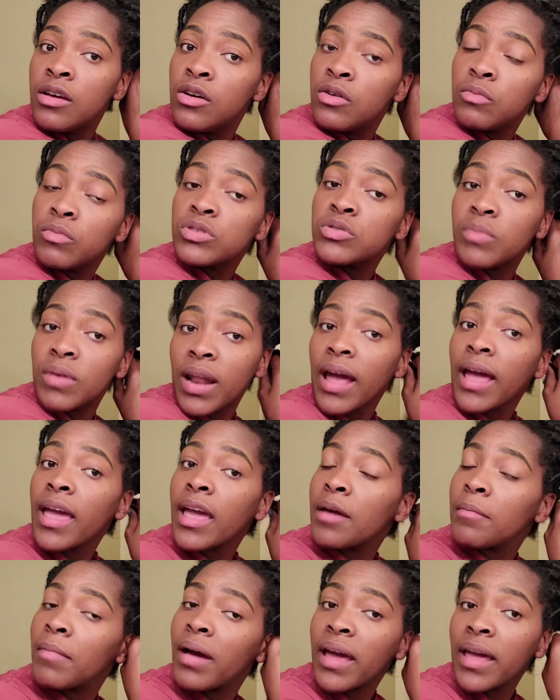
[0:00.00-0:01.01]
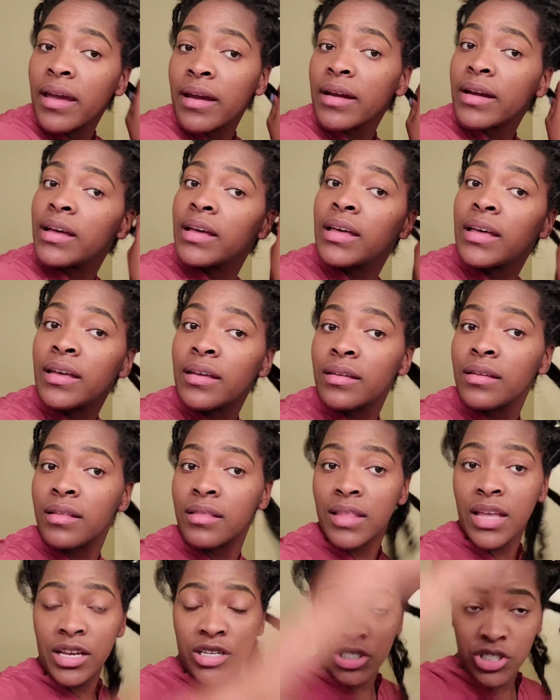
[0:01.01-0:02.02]
Was when I had my hair cut
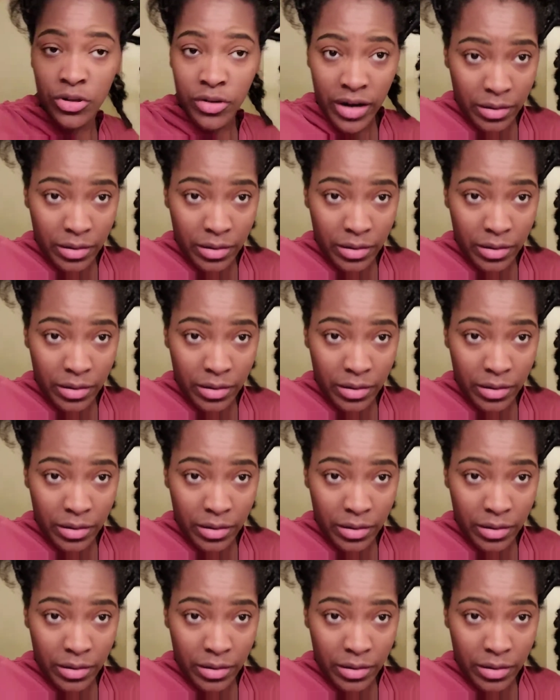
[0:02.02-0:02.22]
that short.